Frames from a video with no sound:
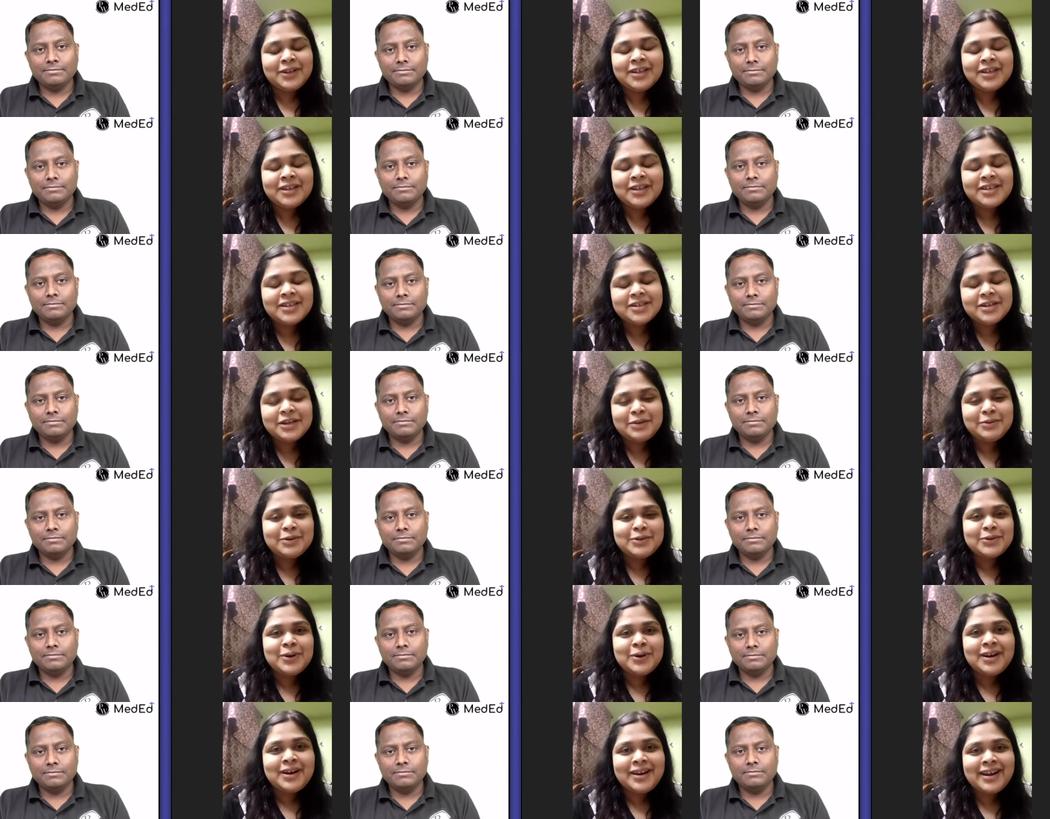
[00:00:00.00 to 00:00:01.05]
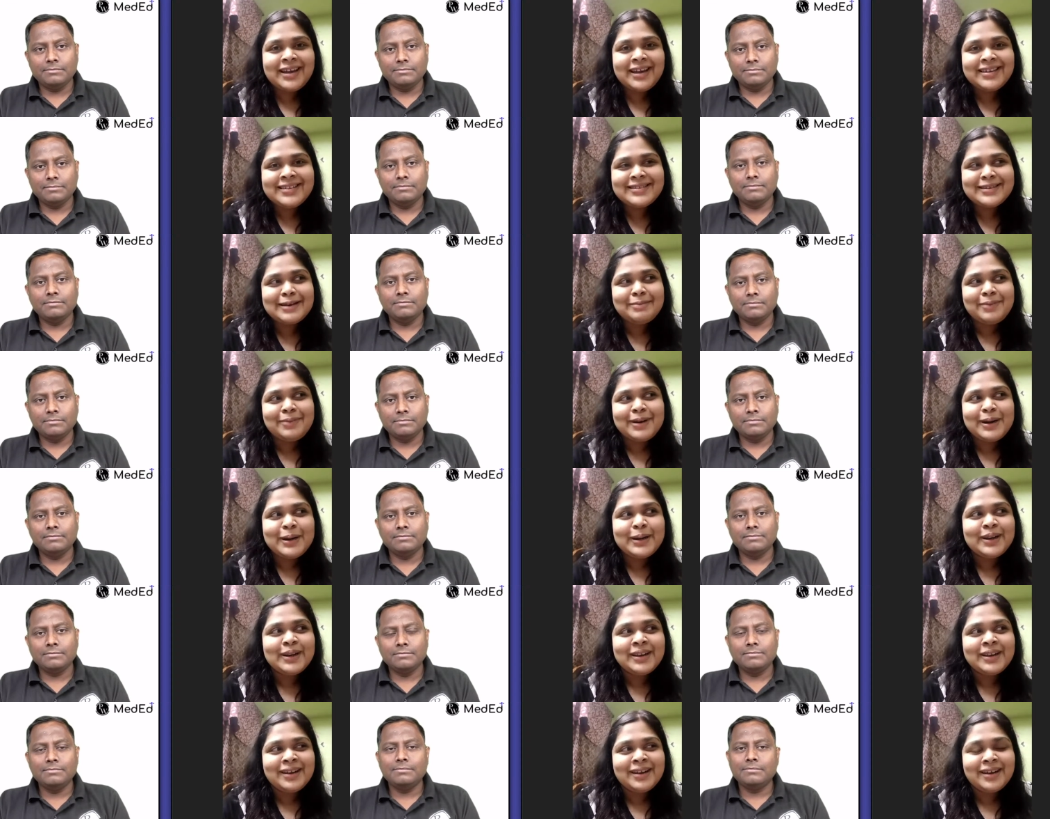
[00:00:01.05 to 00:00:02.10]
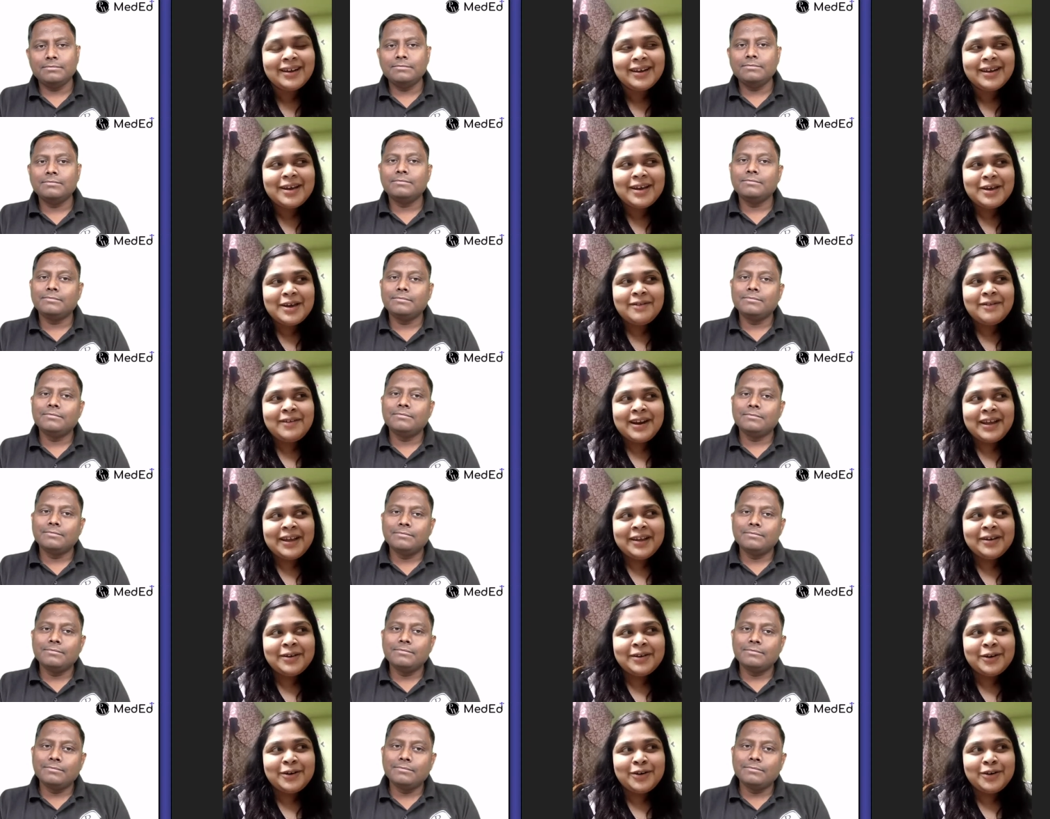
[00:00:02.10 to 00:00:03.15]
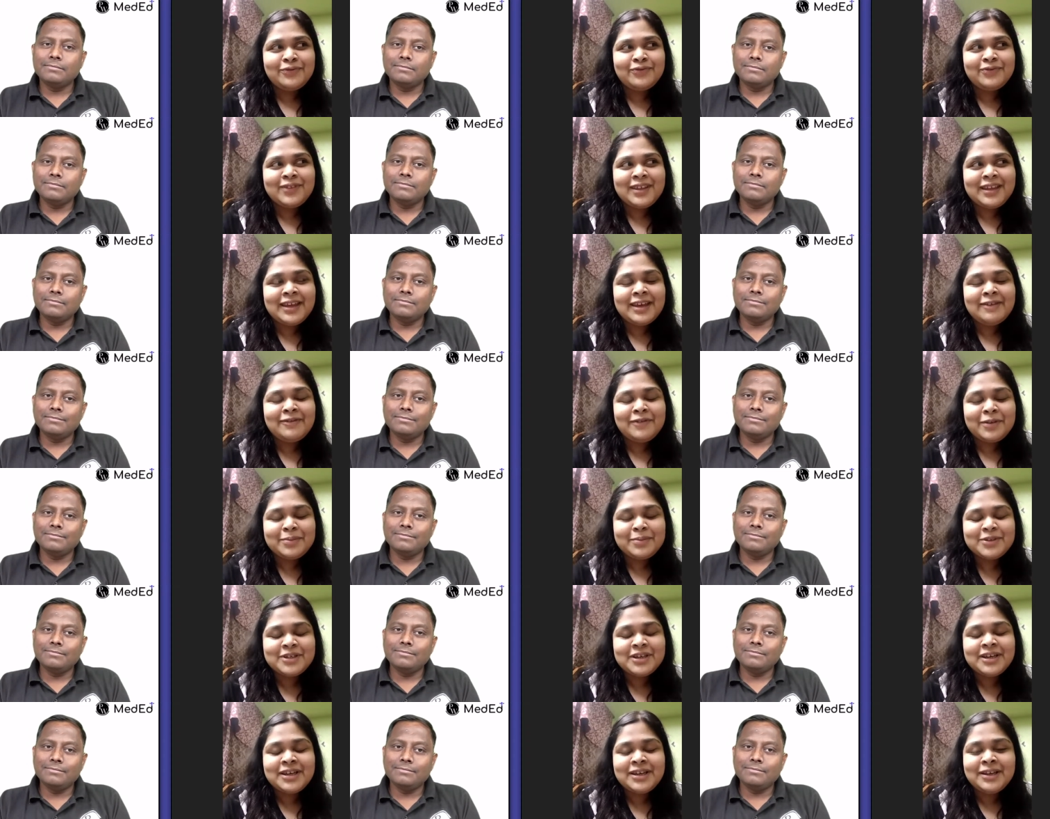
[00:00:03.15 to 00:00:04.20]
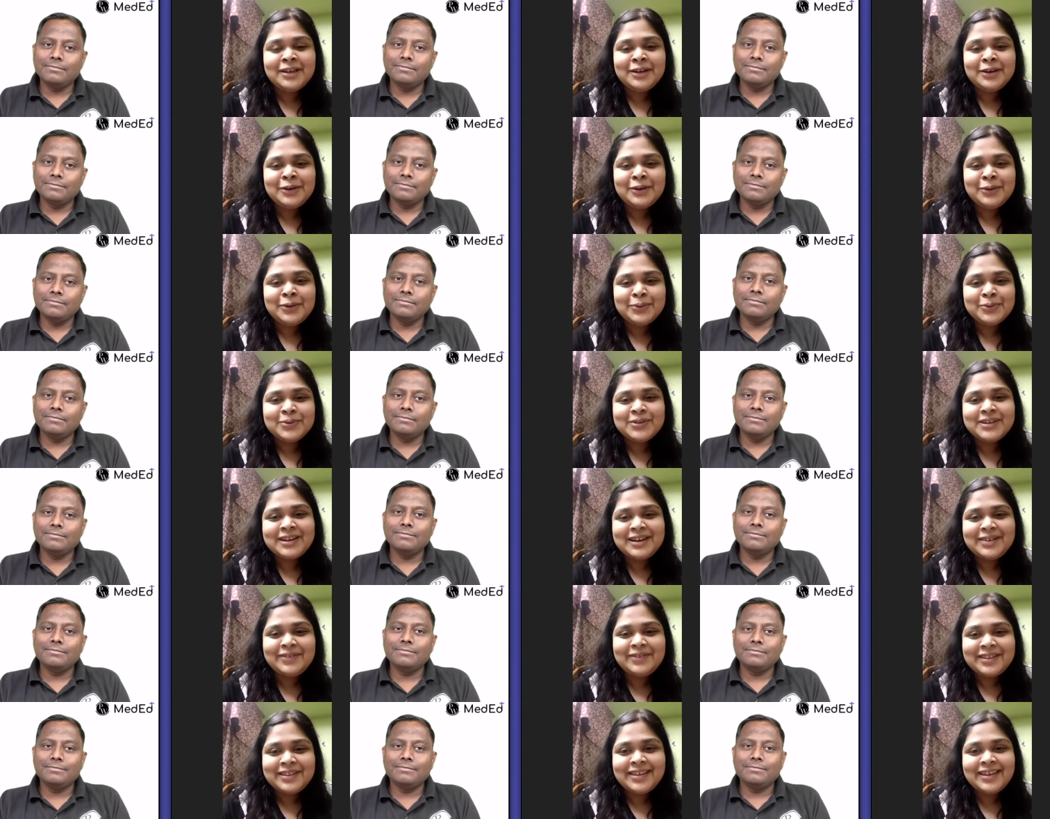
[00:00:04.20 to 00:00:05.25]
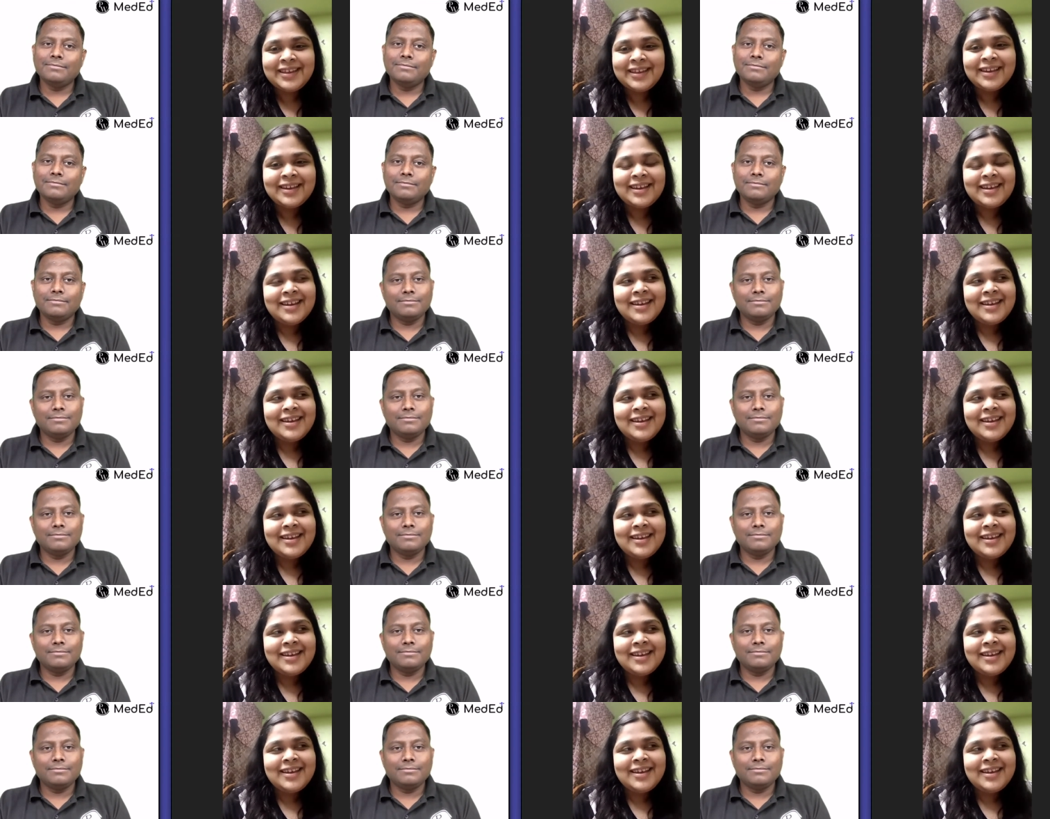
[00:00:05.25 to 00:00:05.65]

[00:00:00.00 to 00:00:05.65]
Speaker 1: the journey was all nice up until uh, when I heard of the FMG news and everything.